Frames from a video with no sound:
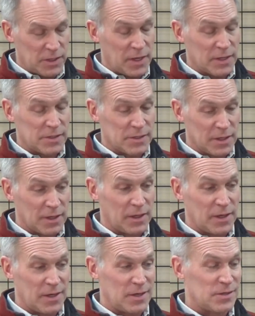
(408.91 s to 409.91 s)
and it
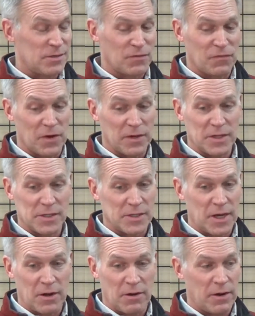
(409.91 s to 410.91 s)
still is front and
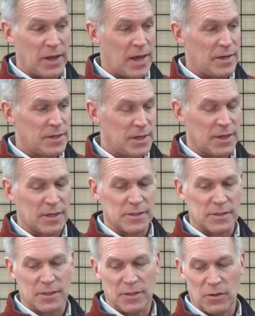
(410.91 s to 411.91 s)
center at
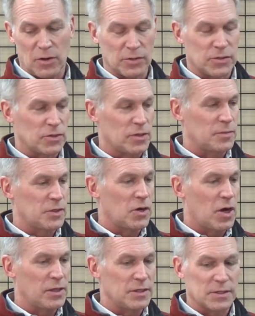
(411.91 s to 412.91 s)
Dick's and Nordstrom's and
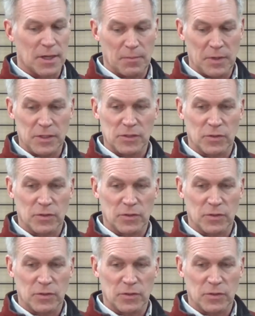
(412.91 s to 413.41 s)
all these companies,